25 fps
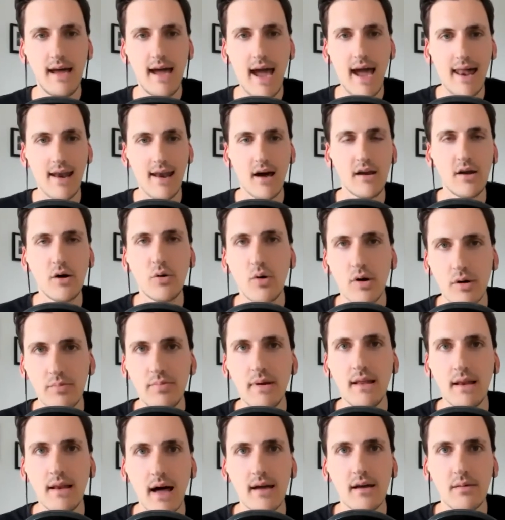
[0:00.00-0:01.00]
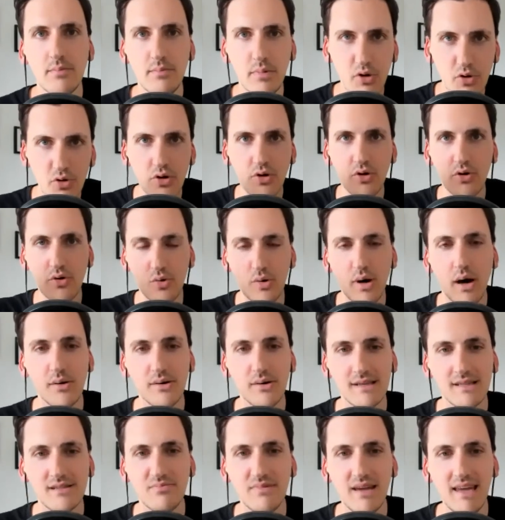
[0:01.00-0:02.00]
And I don't want to be like, boohoo, woe
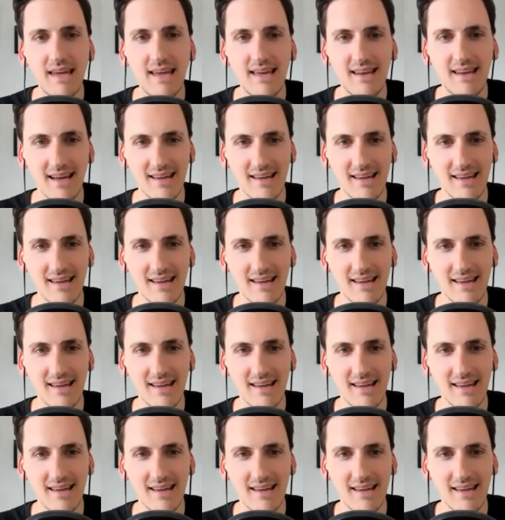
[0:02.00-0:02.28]
is me.